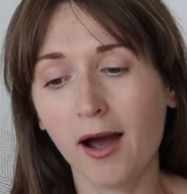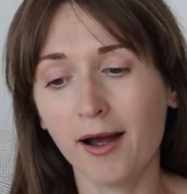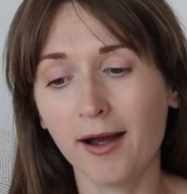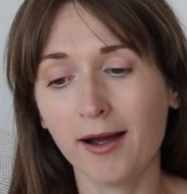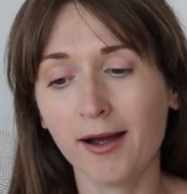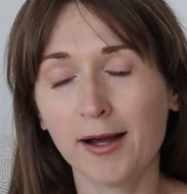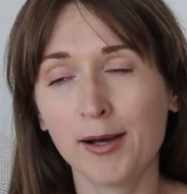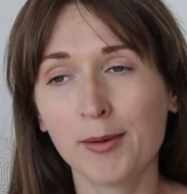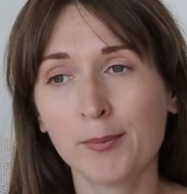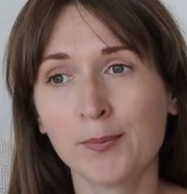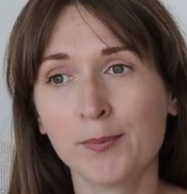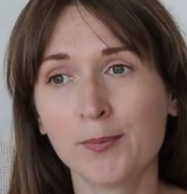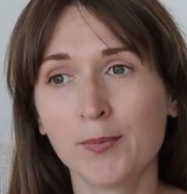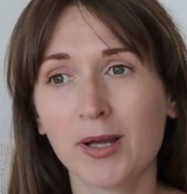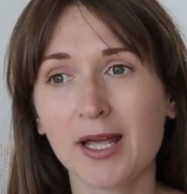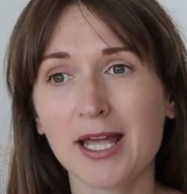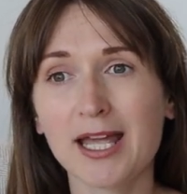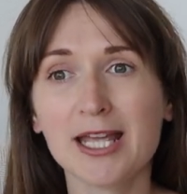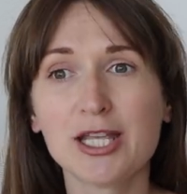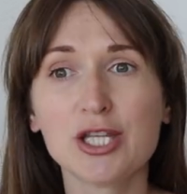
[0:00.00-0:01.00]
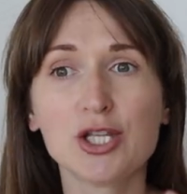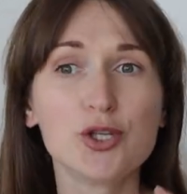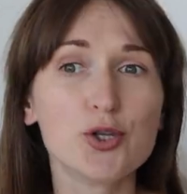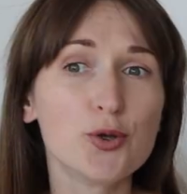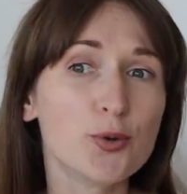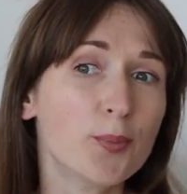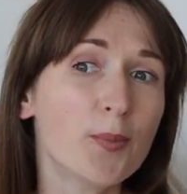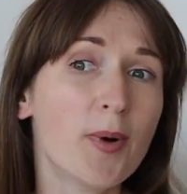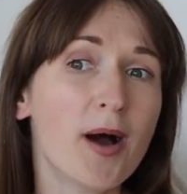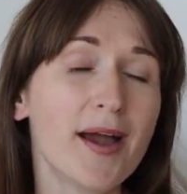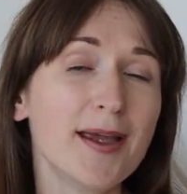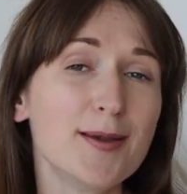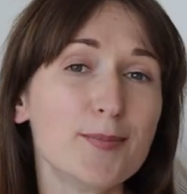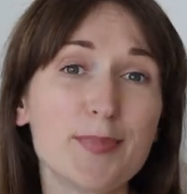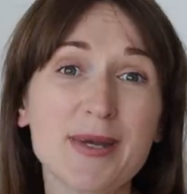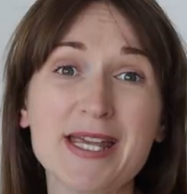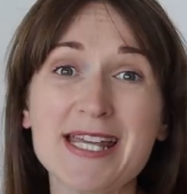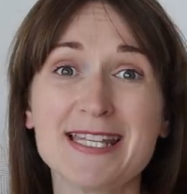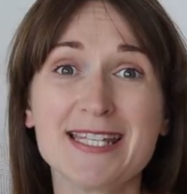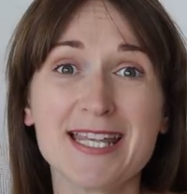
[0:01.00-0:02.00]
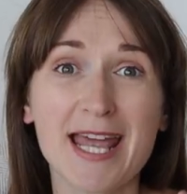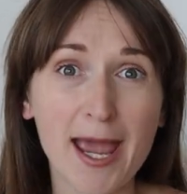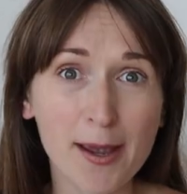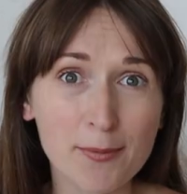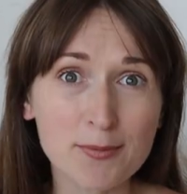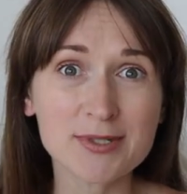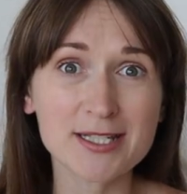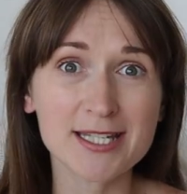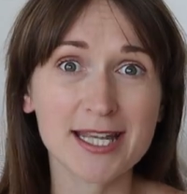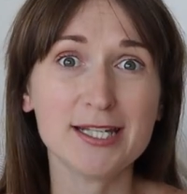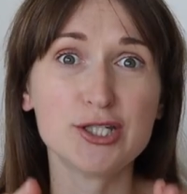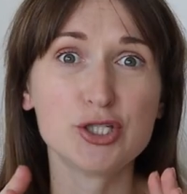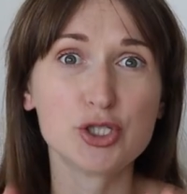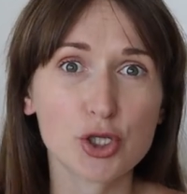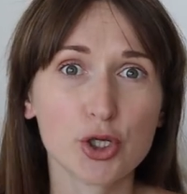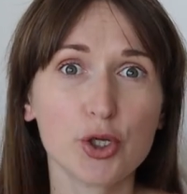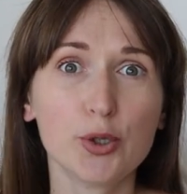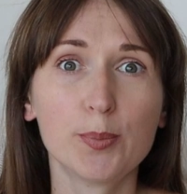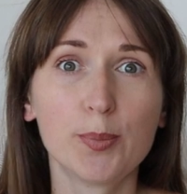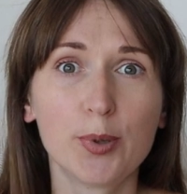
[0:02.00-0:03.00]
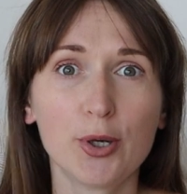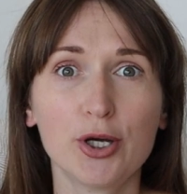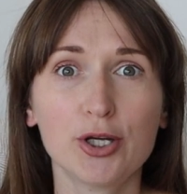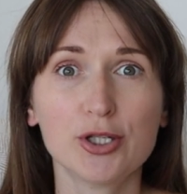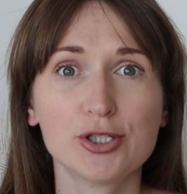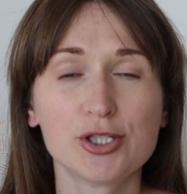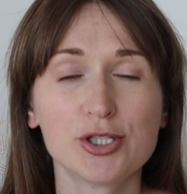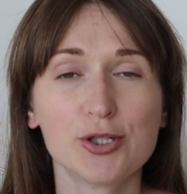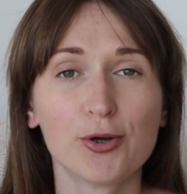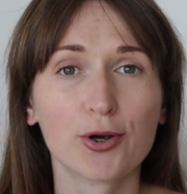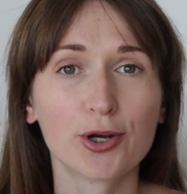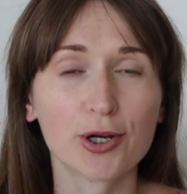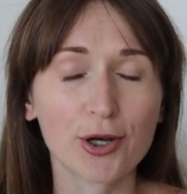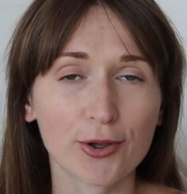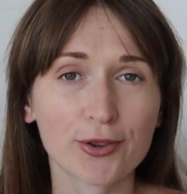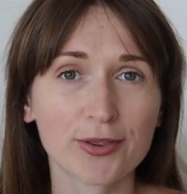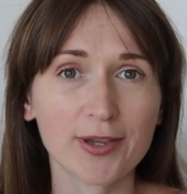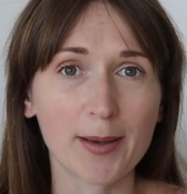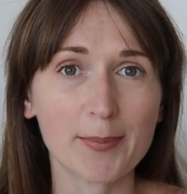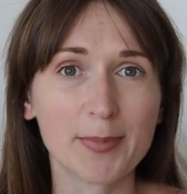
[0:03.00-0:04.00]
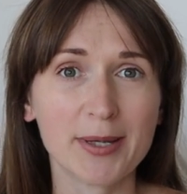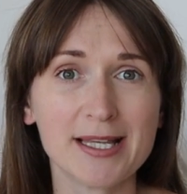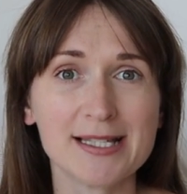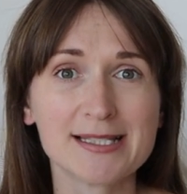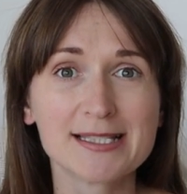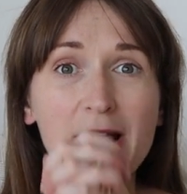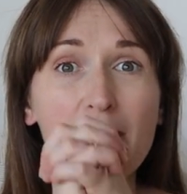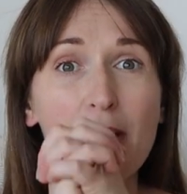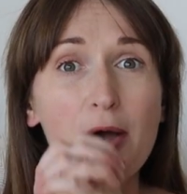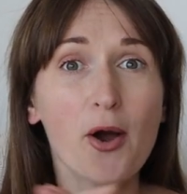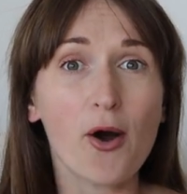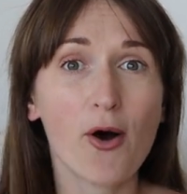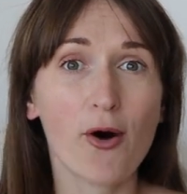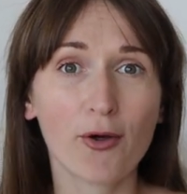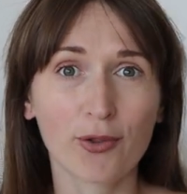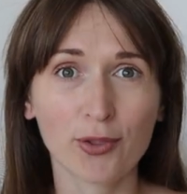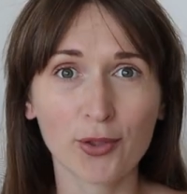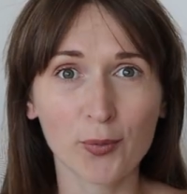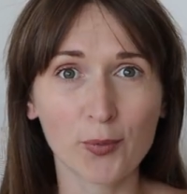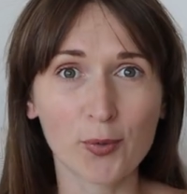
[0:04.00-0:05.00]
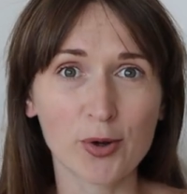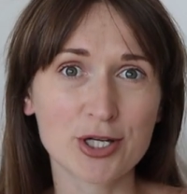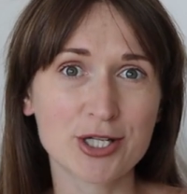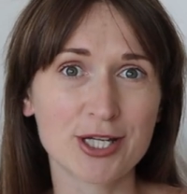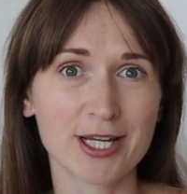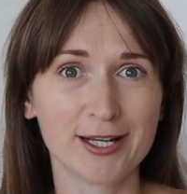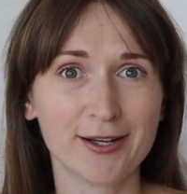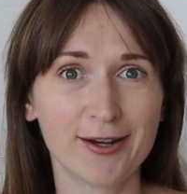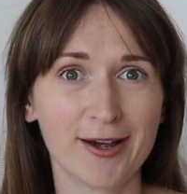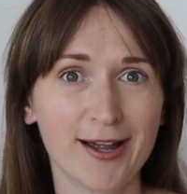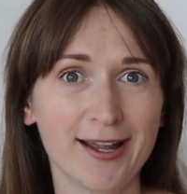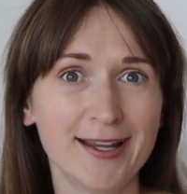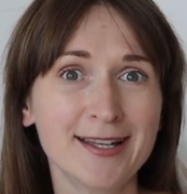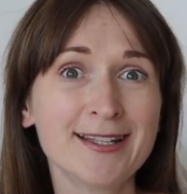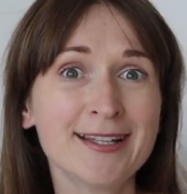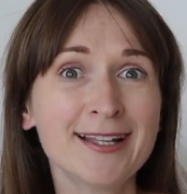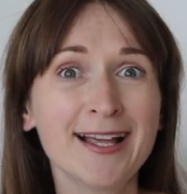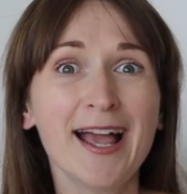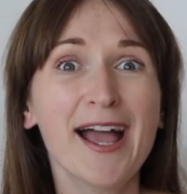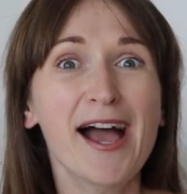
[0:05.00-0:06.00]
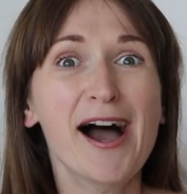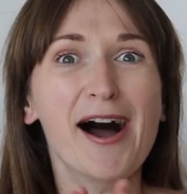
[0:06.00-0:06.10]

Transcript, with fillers: um, you might be tempted to put your cloth nappies on the washing line.